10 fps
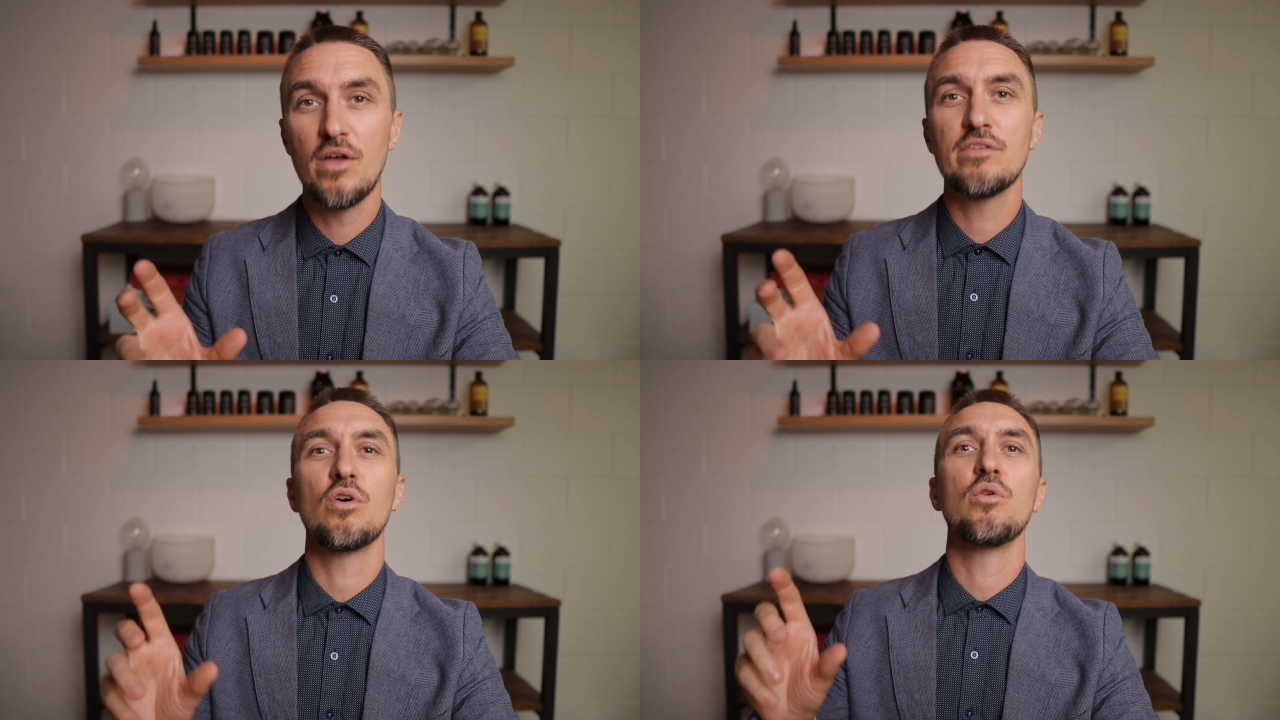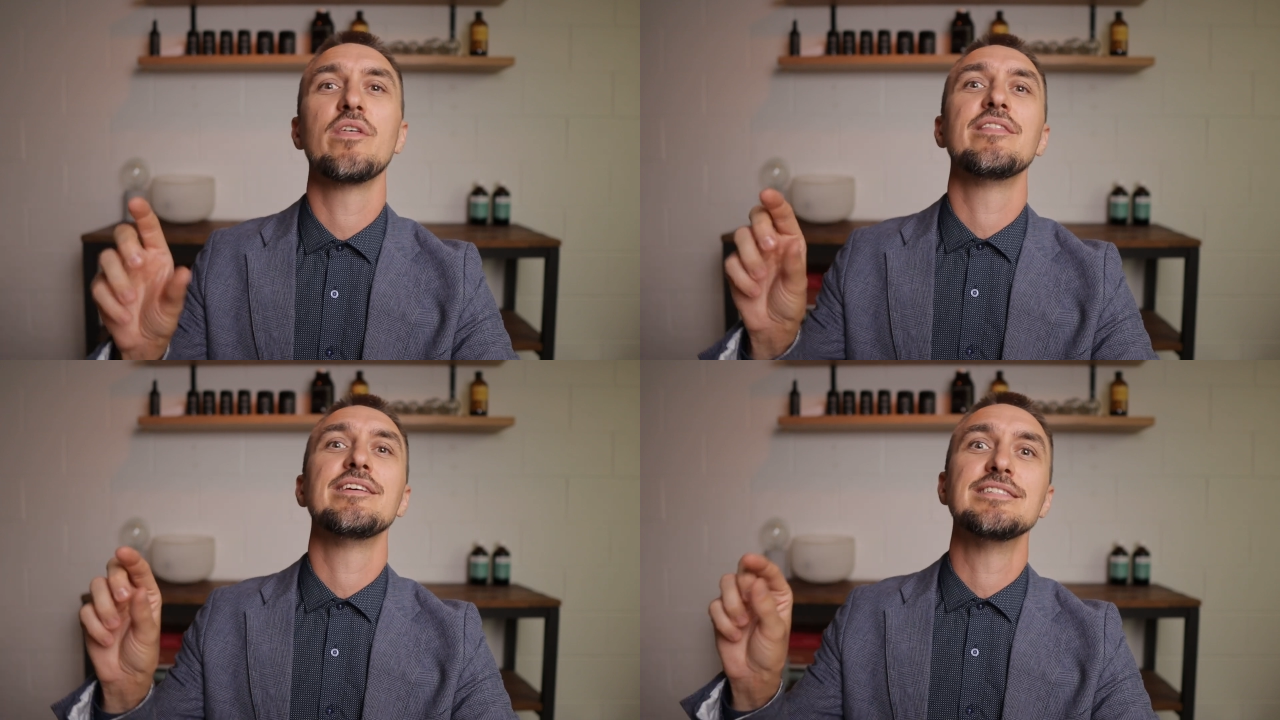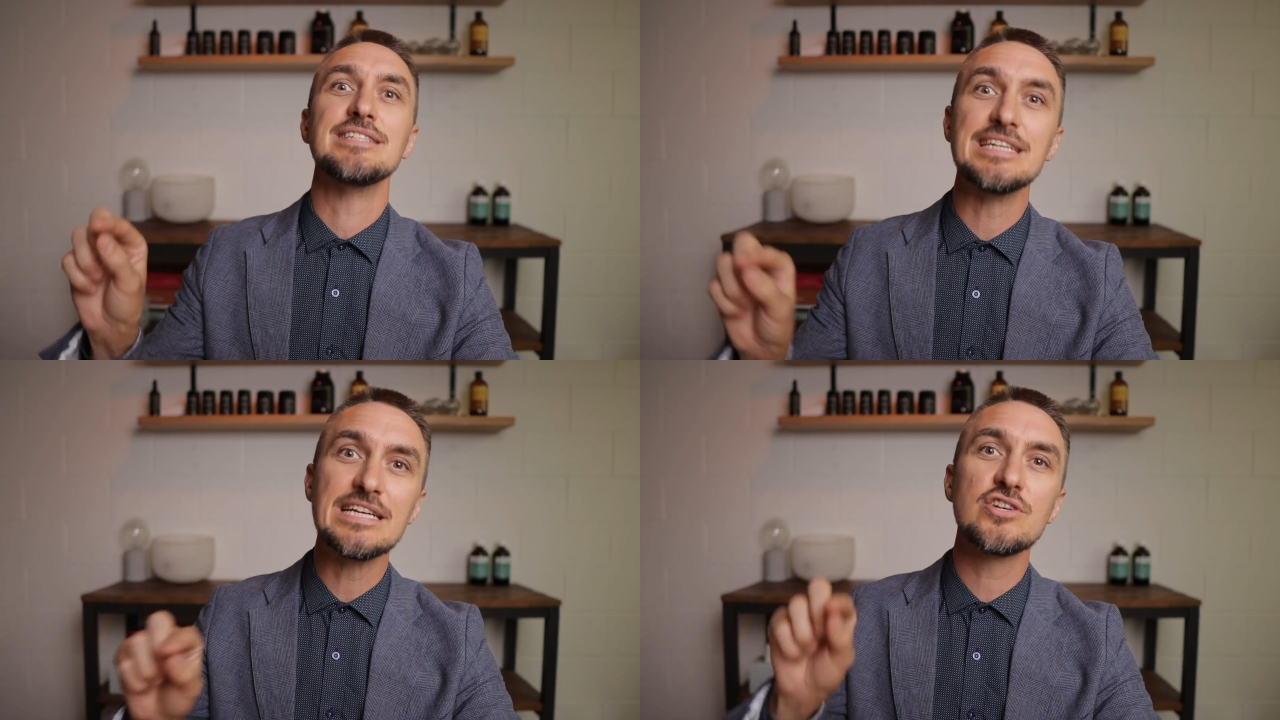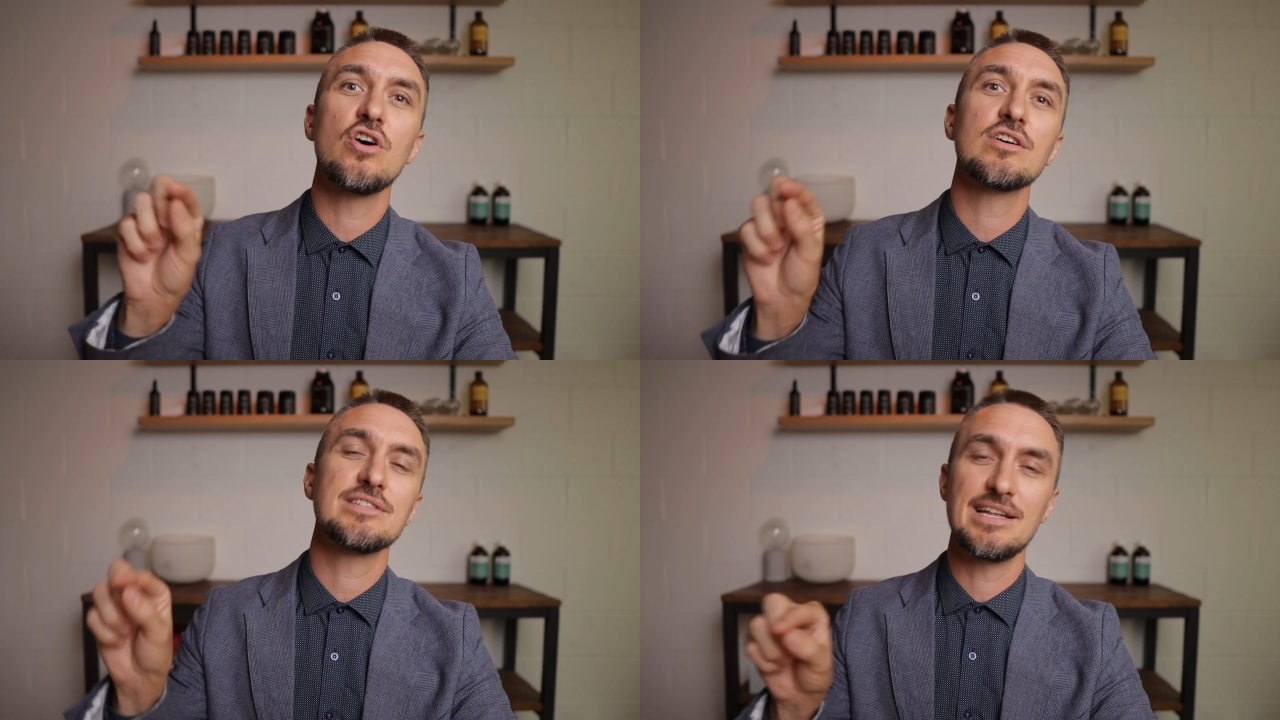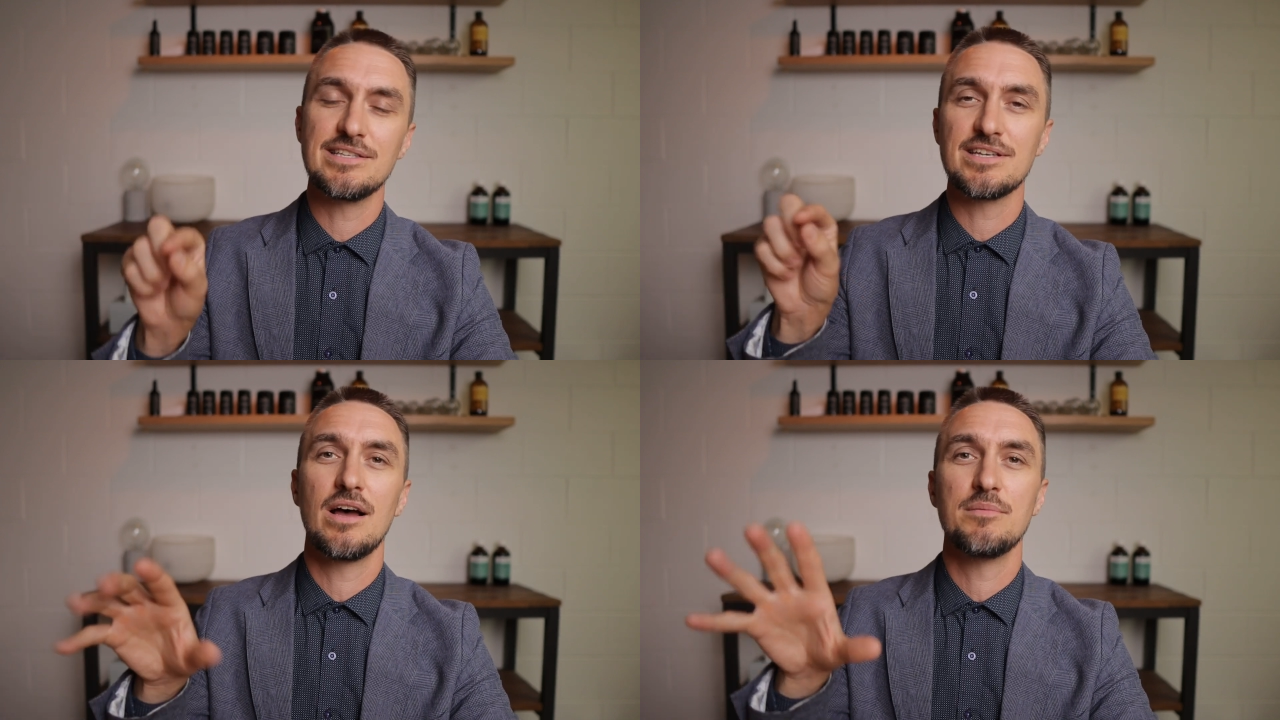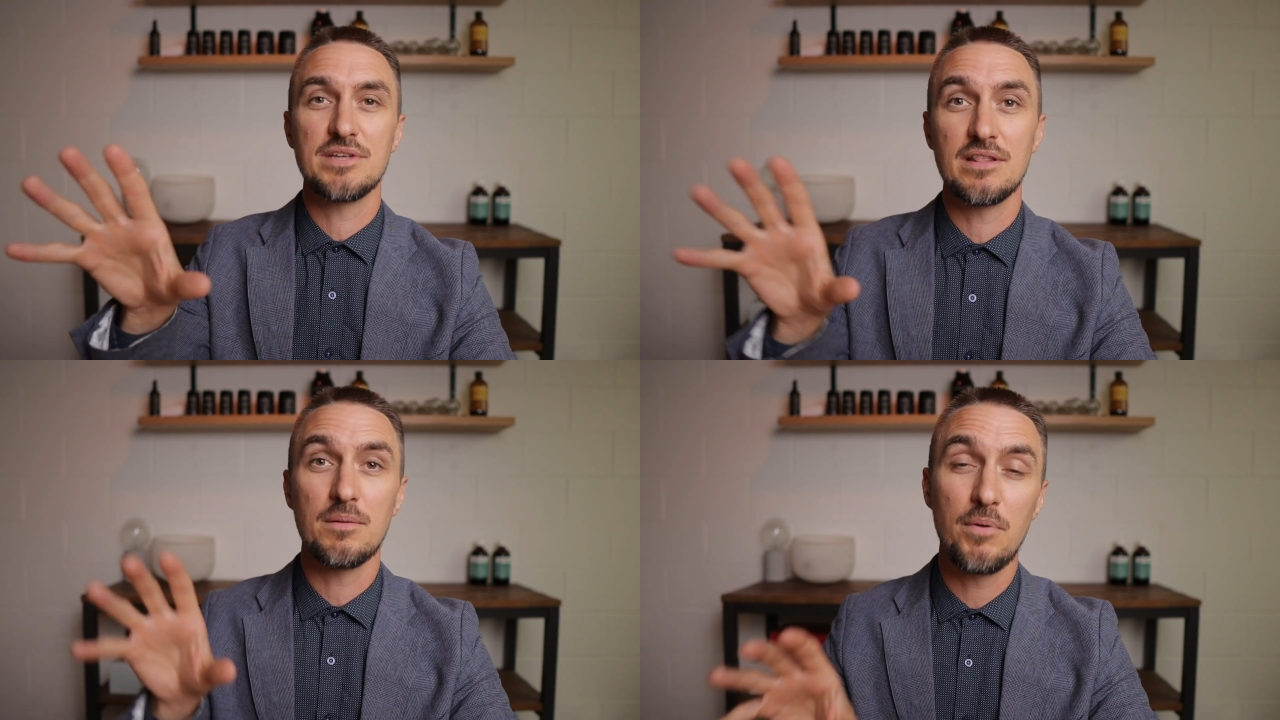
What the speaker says: so that these detox enzymes in the